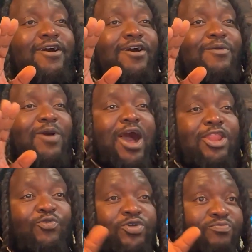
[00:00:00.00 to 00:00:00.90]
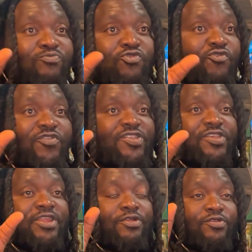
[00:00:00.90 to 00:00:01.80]
Hollywood movie
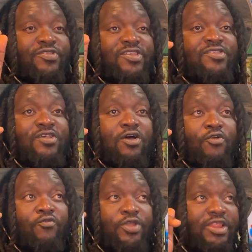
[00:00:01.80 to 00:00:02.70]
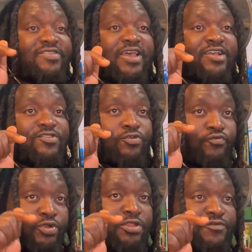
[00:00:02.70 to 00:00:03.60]
scenarios. These are real attacks on
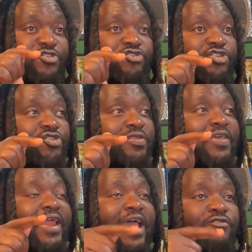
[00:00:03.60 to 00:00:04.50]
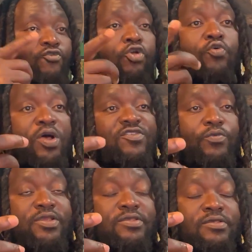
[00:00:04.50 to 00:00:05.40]
real infrastructure that have real
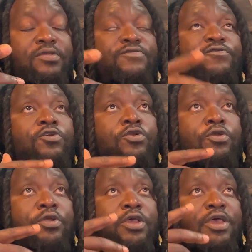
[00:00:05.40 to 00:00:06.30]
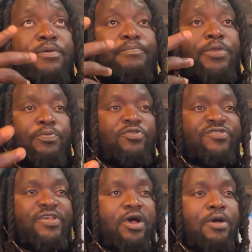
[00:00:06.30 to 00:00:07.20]
consequences for people's
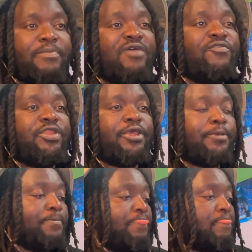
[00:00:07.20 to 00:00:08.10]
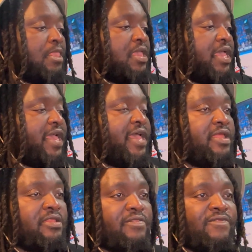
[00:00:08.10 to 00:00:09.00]
everyday. And